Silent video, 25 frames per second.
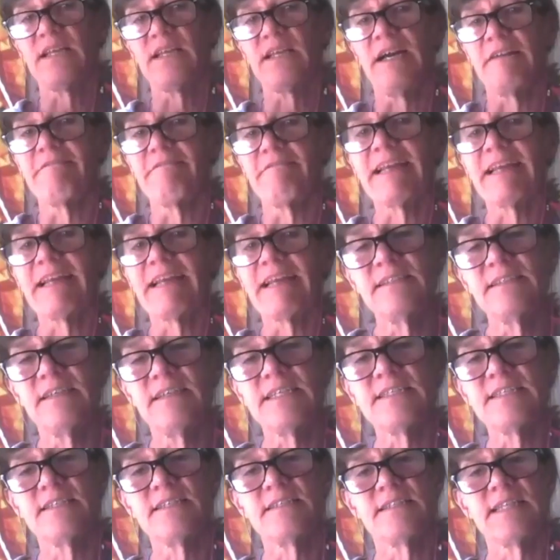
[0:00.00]
I
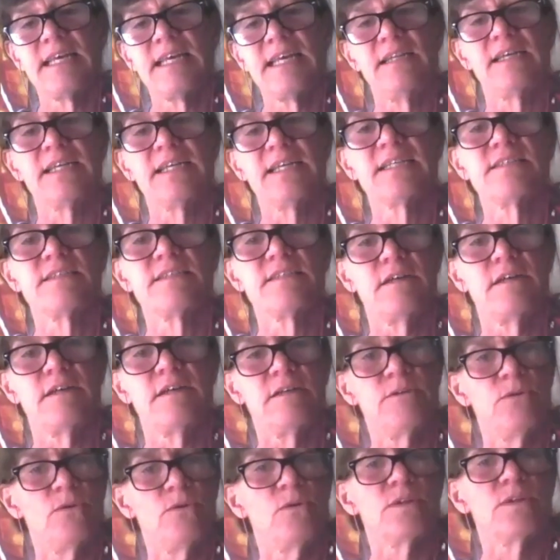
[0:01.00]
recognized as that, like
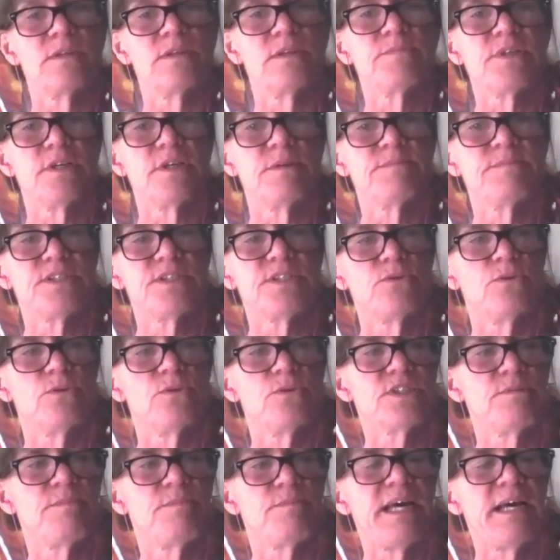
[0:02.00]
Starhawk sometimes
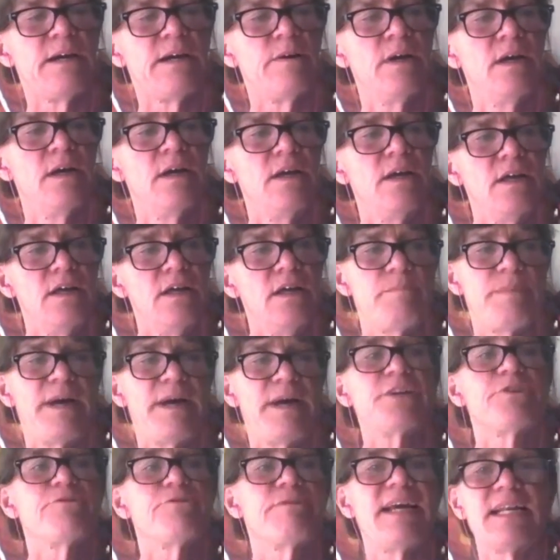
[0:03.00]
talks about
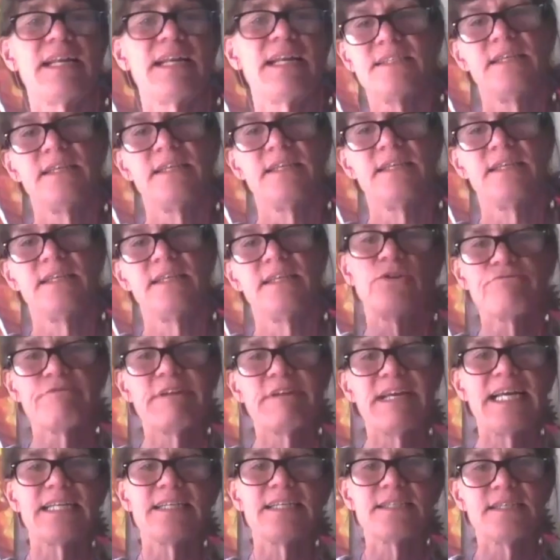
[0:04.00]
bad reality and good
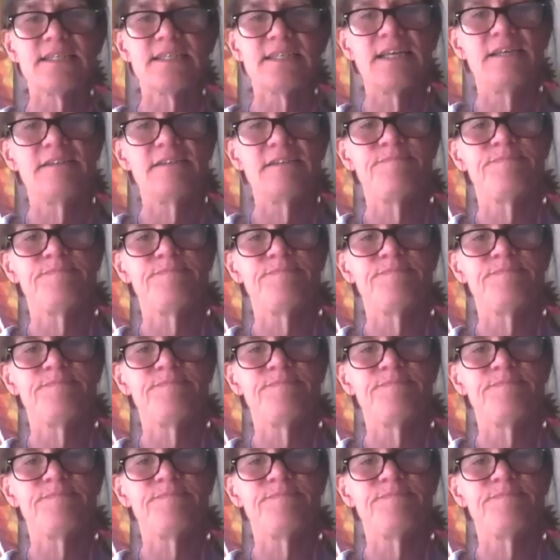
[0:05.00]
reality.